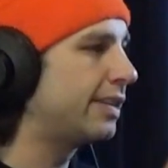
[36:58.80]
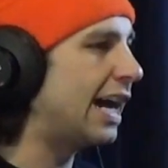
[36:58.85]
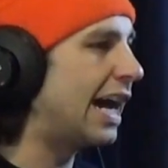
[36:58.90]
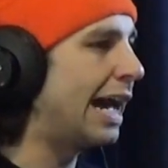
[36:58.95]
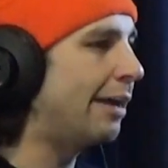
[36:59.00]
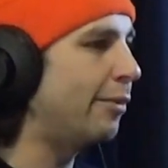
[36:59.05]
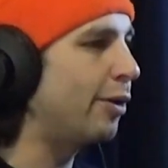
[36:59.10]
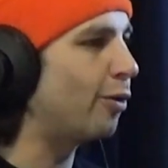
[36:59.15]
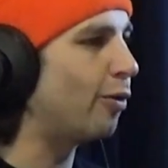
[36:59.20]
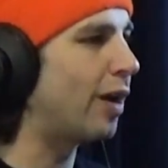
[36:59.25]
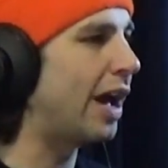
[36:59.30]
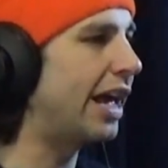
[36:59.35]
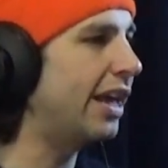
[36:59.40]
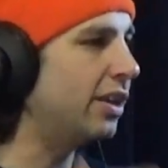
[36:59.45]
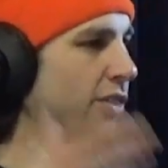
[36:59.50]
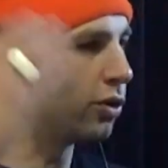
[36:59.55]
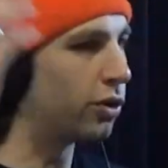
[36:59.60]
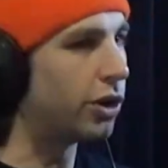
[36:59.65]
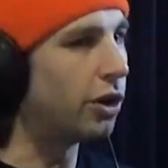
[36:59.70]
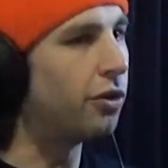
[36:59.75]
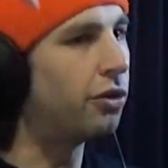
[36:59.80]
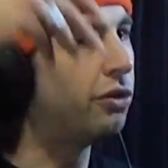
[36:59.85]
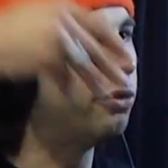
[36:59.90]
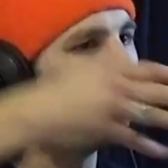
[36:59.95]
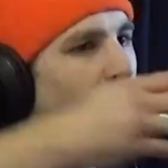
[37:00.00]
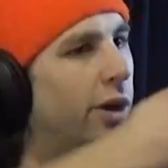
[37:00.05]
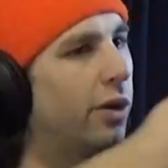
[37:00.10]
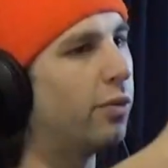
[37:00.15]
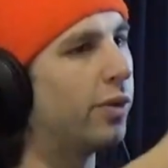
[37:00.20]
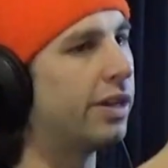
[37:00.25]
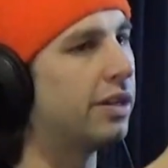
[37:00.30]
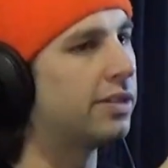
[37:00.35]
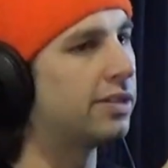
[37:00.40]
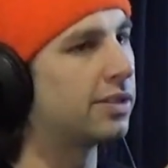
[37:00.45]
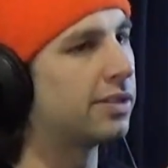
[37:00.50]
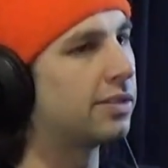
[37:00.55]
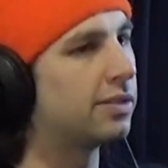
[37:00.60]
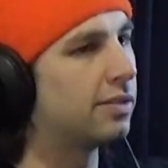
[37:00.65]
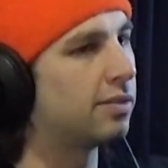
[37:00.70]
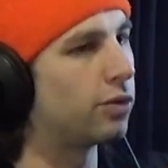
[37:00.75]
time it right, you'll go through it when
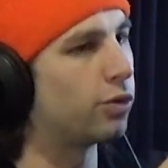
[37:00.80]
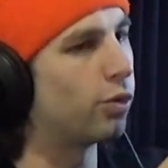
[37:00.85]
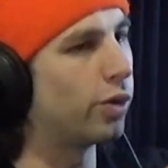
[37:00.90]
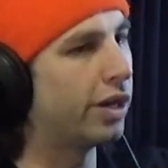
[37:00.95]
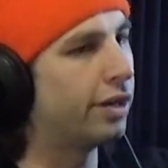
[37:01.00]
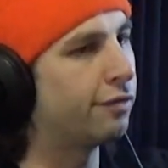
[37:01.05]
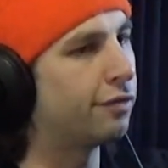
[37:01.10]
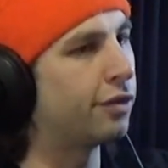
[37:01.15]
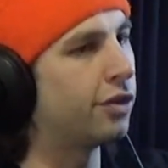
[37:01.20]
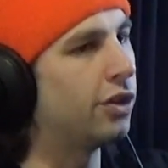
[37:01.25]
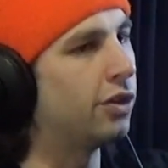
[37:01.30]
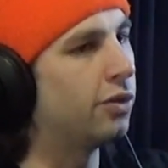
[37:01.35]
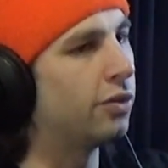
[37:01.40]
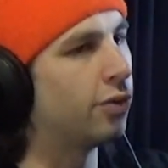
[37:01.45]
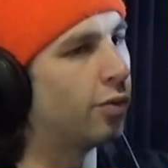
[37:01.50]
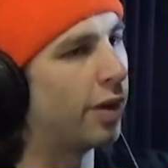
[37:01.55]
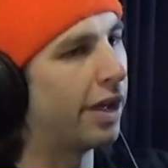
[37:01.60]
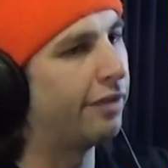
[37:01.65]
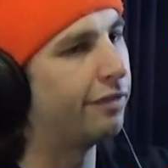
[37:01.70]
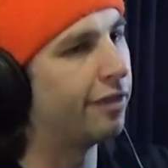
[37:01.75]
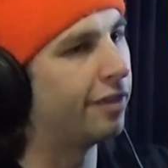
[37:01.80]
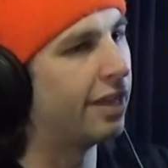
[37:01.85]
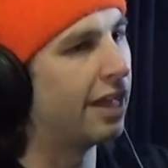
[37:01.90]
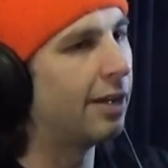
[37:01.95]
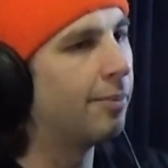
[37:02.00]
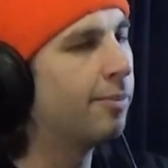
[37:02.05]
it's green for you and red for